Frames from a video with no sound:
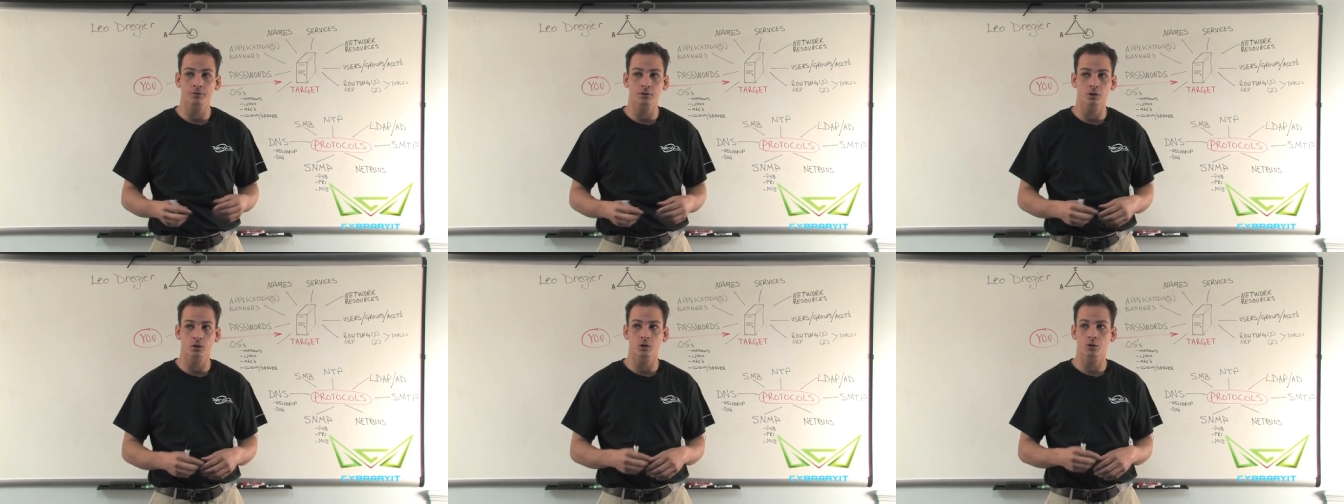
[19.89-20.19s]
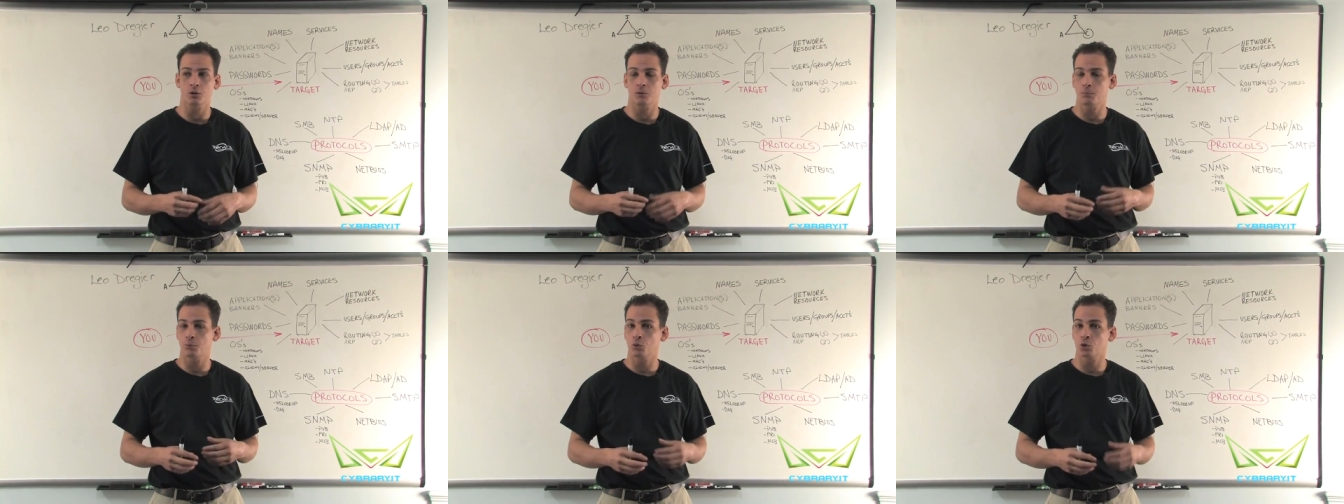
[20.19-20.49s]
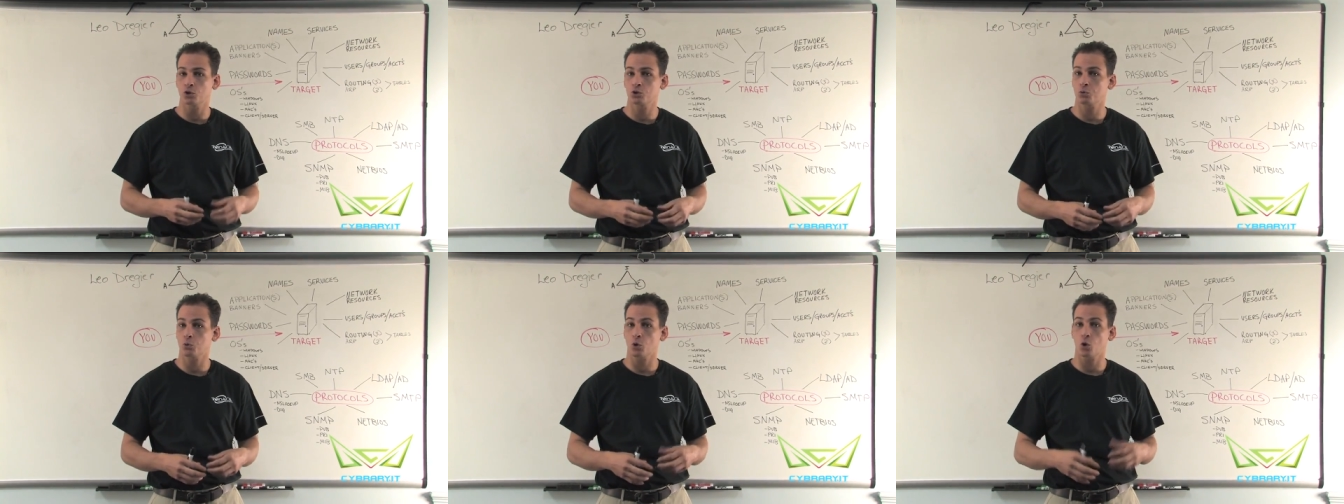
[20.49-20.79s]
or the
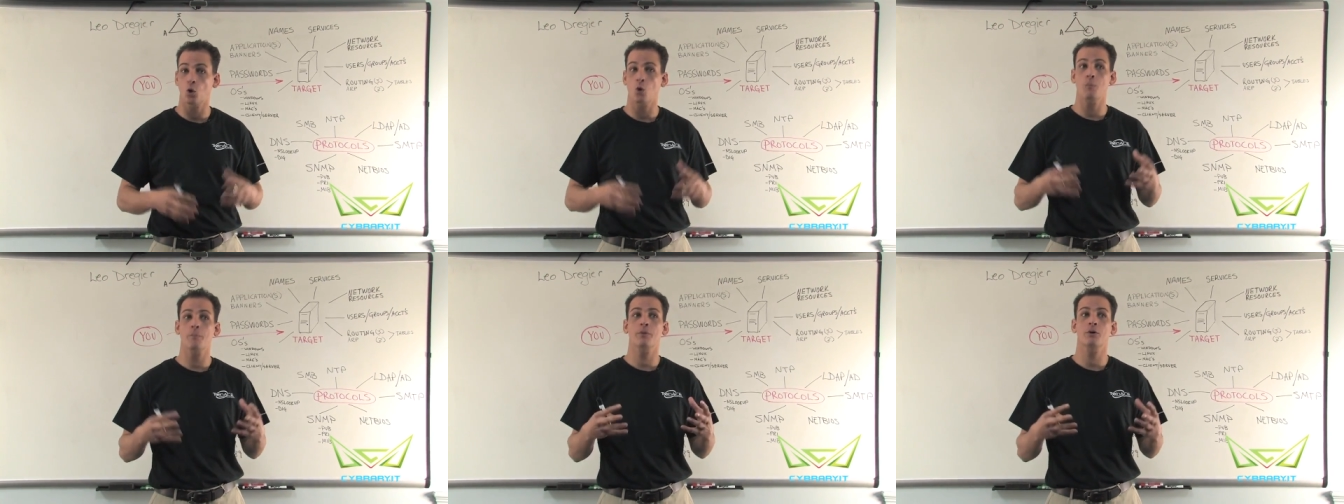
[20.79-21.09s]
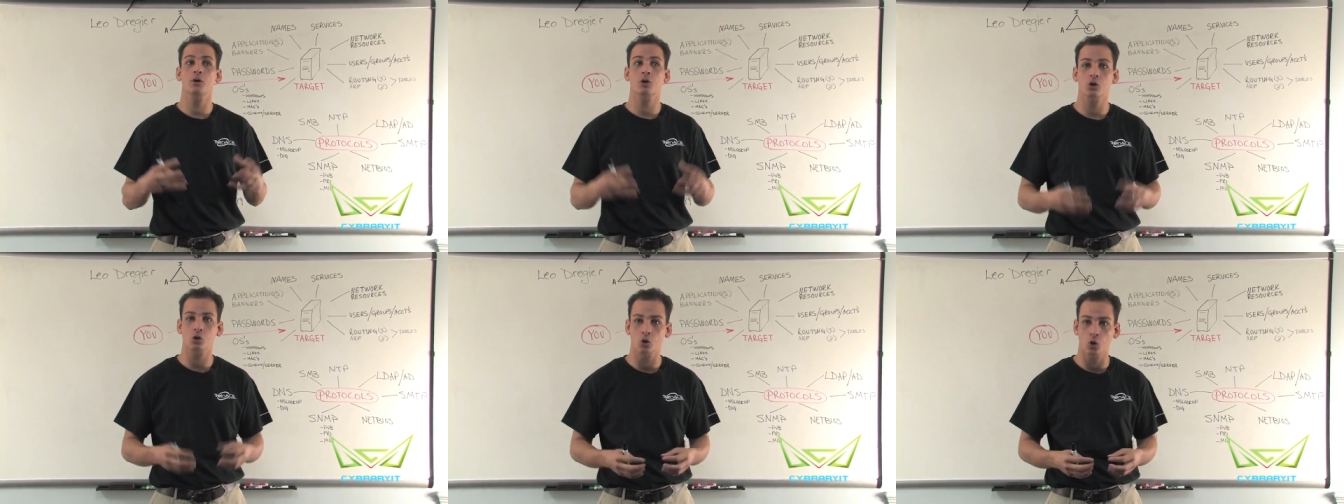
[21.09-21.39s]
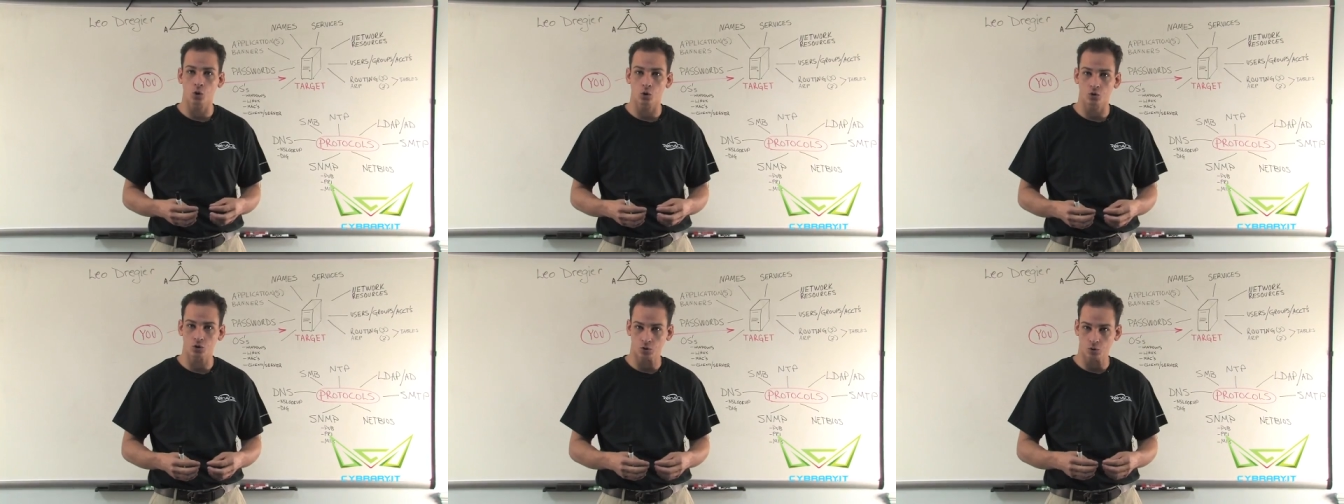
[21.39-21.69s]
ports were open or
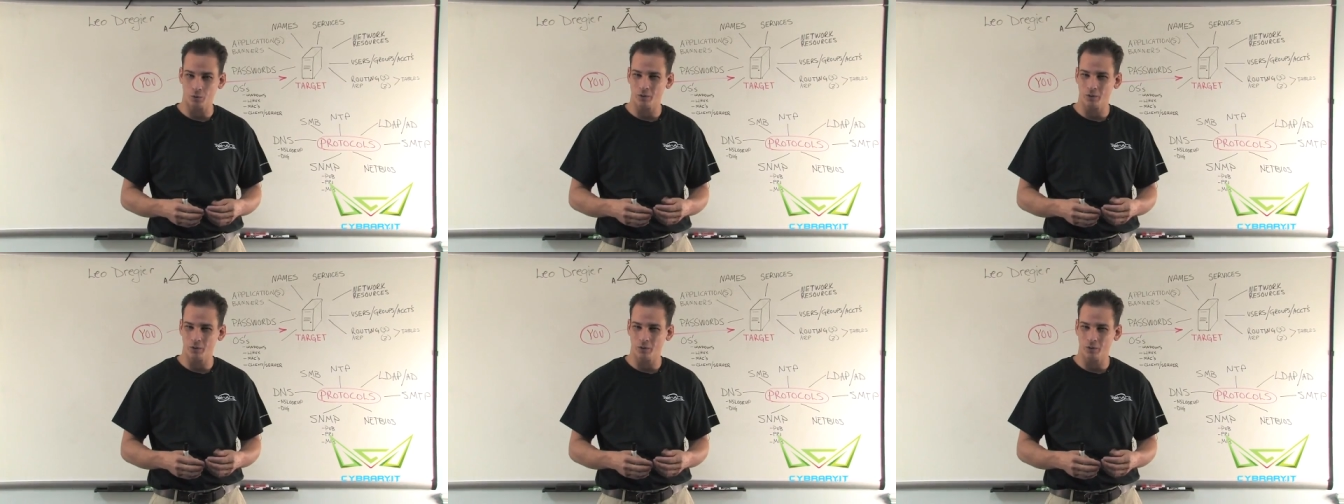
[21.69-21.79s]
closed.